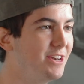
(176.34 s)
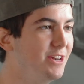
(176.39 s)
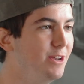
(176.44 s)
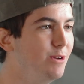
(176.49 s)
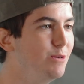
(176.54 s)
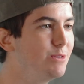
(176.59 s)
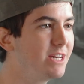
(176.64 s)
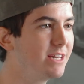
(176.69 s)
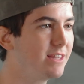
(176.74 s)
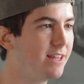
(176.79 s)

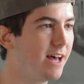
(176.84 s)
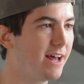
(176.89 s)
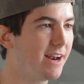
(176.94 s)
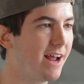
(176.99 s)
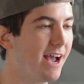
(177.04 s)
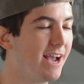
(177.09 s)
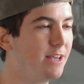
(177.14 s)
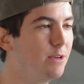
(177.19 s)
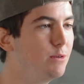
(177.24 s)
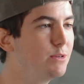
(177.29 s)
Using that,
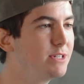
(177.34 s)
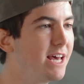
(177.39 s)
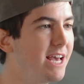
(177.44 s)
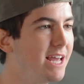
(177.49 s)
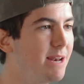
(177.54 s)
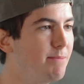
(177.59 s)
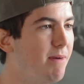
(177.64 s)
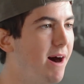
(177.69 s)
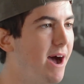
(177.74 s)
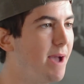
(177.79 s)
I used that
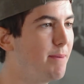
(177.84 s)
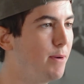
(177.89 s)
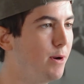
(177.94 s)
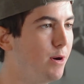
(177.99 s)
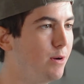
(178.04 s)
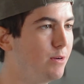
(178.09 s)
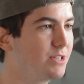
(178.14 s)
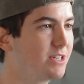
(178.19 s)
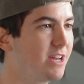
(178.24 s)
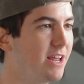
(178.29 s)
in my
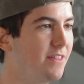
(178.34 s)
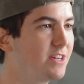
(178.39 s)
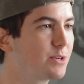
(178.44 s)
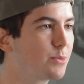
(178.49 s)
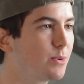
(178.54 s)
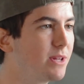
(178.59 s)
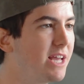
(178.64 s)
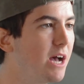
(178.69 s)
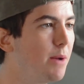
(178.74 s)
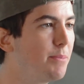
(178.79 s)
post, and this
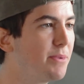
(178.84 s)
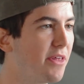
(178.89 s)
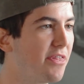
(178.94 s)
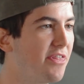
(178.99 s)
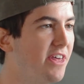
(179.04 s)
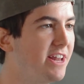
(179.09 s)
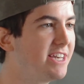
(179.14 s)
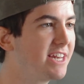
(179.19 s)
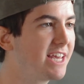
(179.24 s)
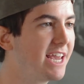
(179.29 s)
really helped
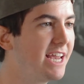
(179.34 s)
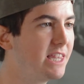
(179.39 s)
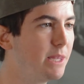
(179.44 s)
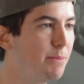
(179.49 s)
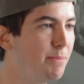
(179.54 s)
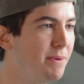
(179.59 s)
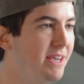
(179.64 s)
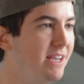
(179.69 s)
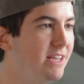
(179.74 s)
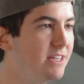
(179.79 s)
authenticate the
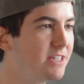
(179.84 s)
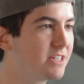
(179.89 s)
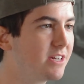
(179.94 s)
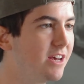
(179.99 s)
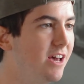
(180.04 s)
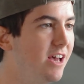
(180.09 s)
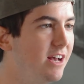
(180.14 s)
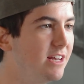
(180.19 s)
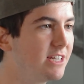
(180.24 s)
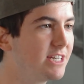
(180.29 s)
piece
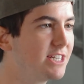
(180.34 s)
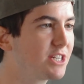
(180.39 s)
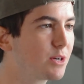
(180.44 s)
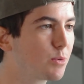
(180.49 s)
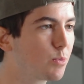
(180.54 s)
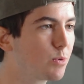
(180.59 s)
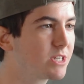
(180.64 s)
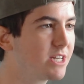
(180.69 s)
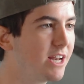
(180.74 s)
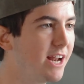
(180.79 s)
since there
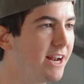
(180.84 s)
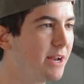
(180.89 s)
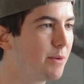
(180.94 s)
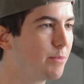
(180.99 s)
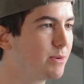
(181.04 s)
wasn't any